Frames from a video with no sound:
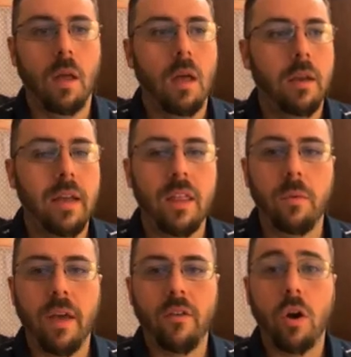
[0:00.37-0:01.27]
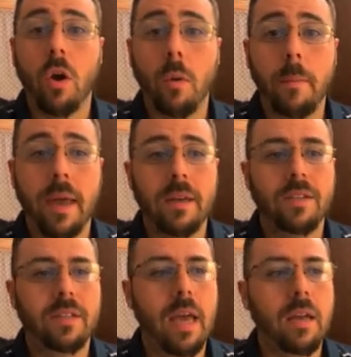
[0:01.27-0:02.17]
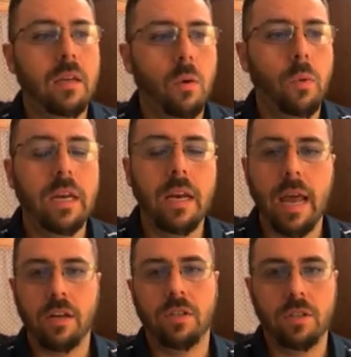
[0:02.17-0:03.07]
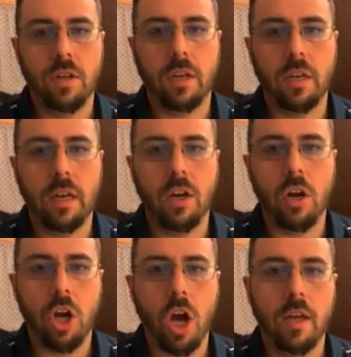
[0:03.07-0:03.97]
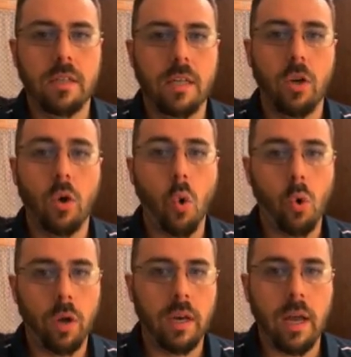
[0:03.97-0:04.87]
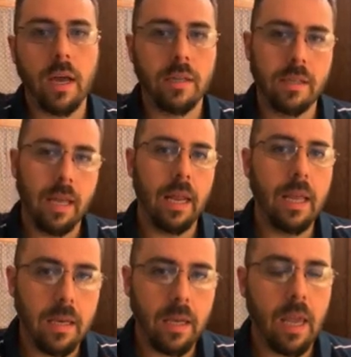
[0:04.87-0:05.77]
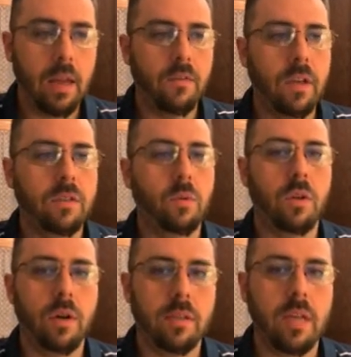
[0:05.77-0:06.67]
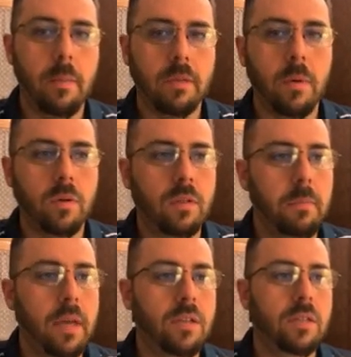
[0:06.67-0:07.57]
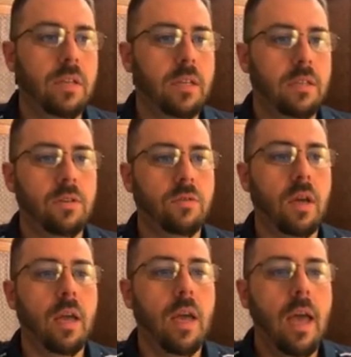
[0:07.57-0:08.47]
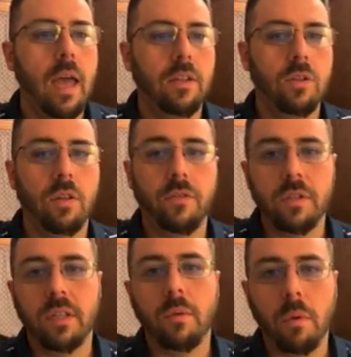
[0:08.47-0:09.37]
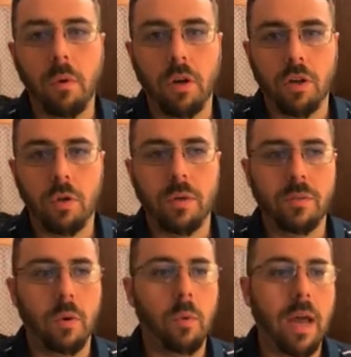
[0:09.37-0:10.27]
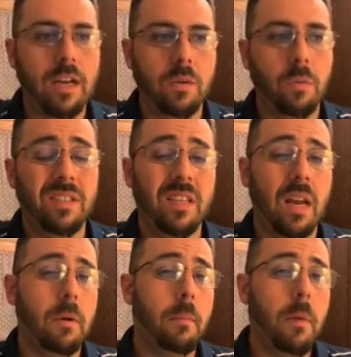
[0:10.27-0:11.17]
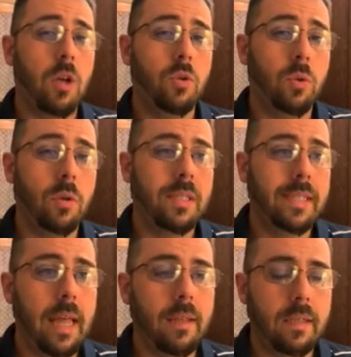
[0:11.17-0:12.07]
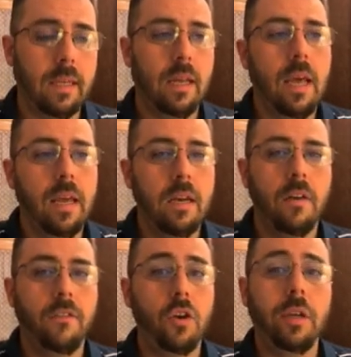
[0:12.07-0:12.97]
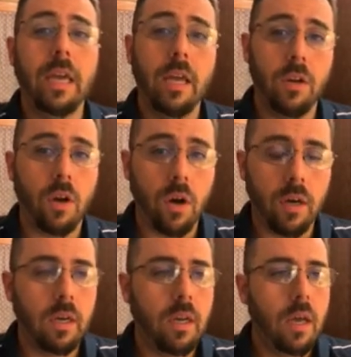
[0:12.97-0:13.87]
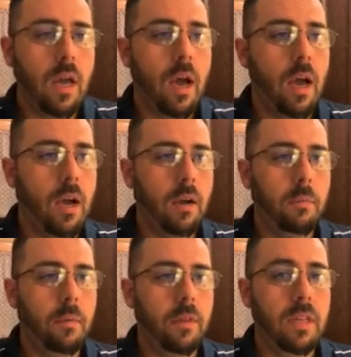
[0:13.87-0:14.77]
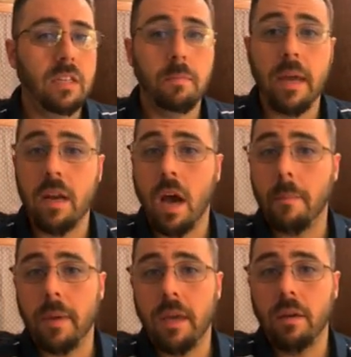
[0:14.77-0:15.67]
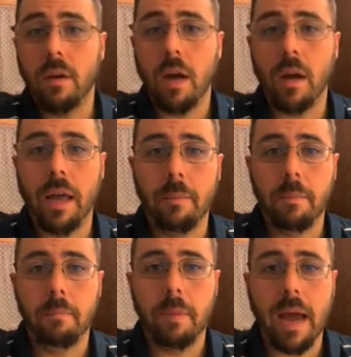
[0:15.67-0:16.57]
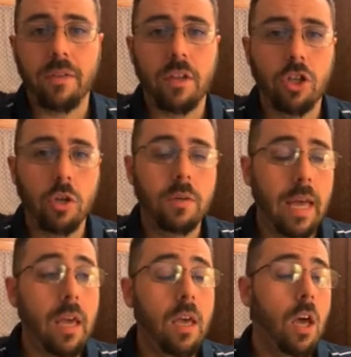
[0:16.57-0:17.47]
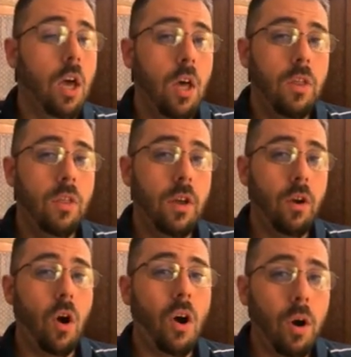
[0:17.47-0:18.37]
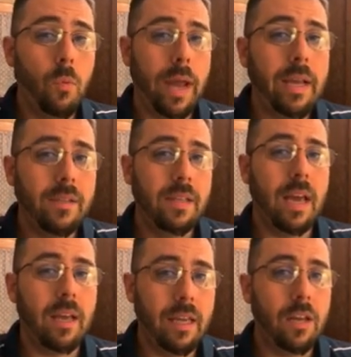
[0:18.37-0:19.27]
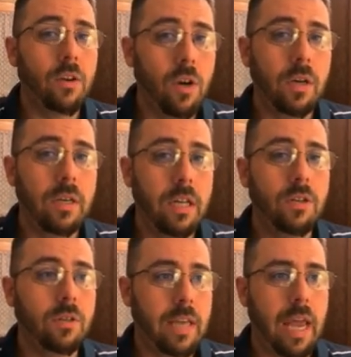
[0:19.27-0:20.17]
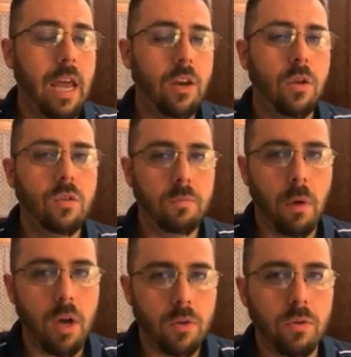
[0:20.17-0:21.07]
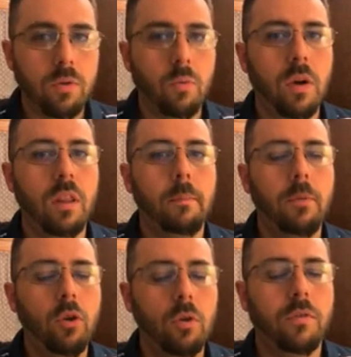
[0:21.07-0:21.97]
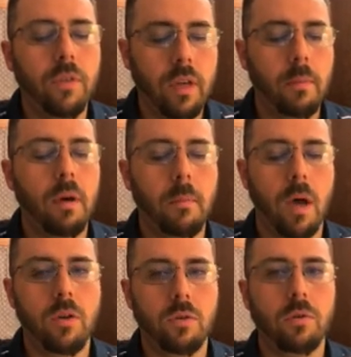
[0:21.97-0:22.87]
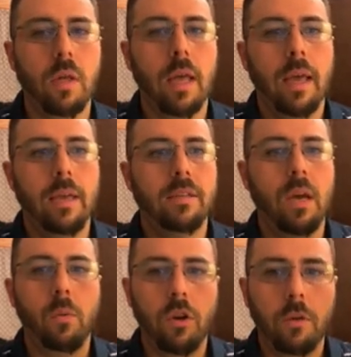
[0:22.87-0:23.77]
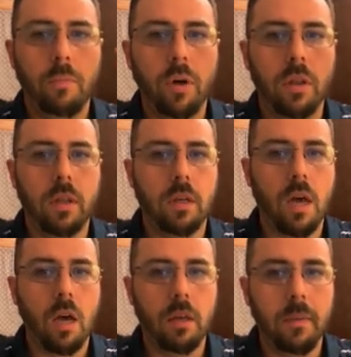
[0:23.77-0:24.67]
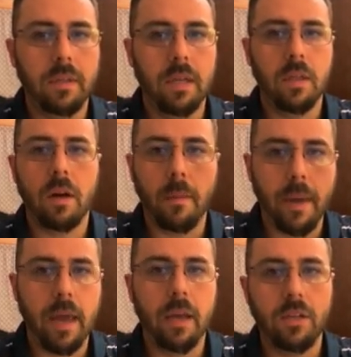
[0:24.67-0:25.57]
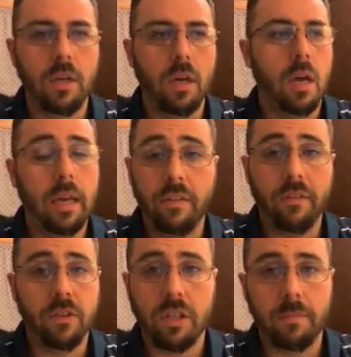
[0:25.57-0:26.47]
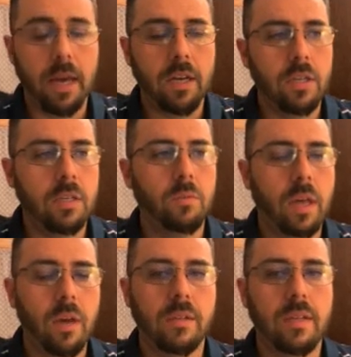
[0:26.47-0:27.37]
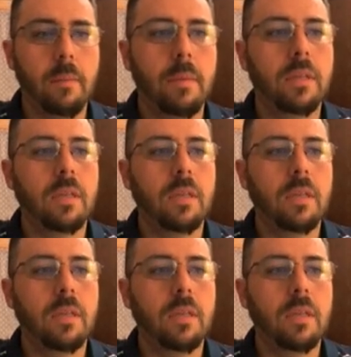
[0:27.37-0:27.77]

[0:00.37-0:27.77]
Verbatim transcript: Now that we have our home page set, we need to actually start getting our content organized and into Canvas with our assignments, posts, and pages, et cetera. And so the first thing that we want to do is we will actually want to set up our module skeleton. Now, if you're kindergarten, um, this may not be a, a path that you take. There are ways that kindergarten teachers can use modules. One of the beautiful things about module is that when you put the documents in there, a page, even if it's just pages without assignments,